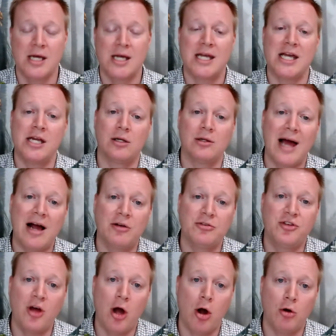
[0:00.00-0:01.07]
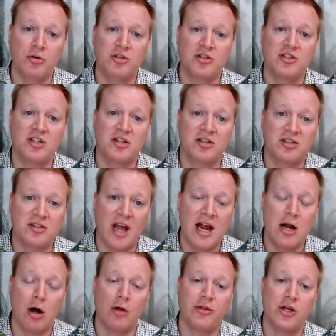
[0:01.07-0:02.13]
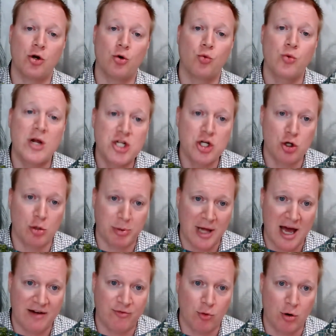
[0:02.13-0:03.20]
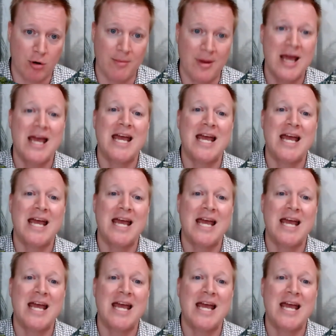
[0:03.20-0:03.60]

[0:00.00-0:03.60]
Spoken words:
It allows the host to stay on the original platform,